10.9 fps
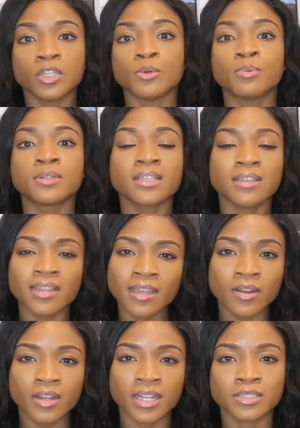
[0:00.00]
You put the lid
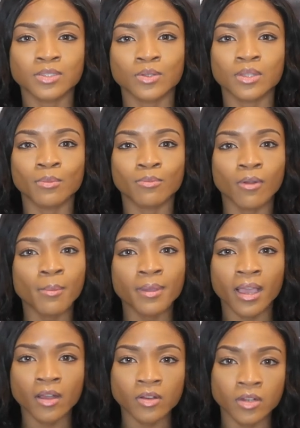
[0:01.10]
on it so the rubbing
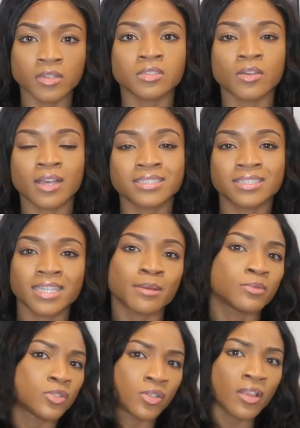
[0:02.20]
alcohol still has the
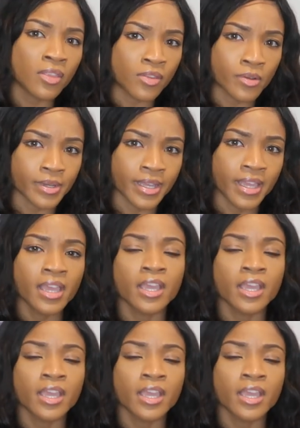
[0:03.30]
same strength to it.